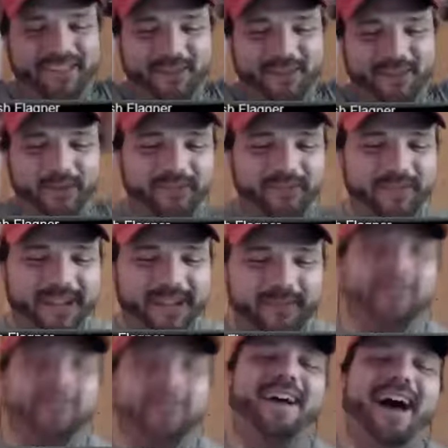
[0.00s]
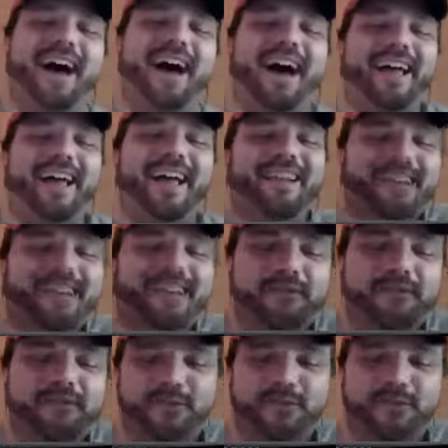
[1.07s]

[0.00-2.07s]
that we've been able to hide for